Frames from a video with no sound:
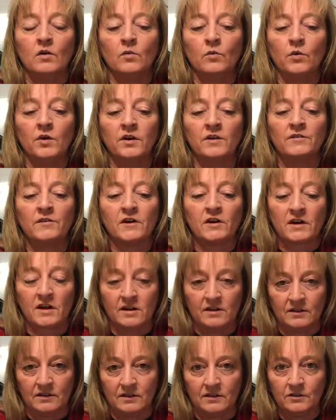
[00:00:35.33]
One of our
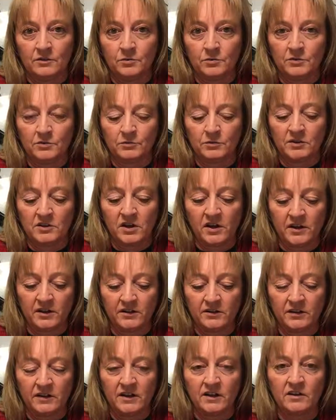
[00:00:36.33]
colleagues was
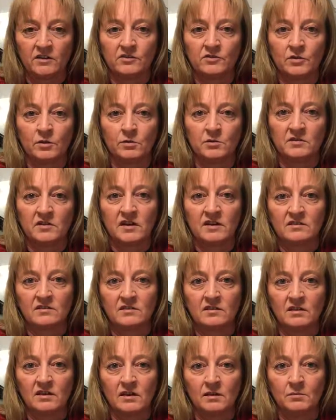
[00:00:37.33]
retiring, so I was
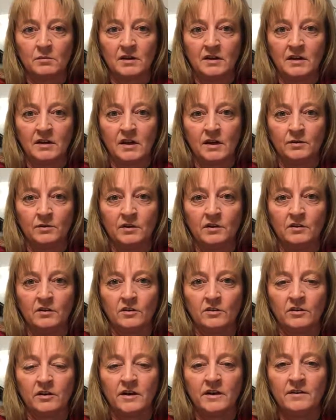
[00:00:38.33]
asked to get my accounting
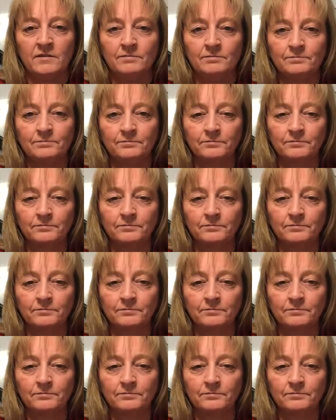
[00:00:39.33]
degree,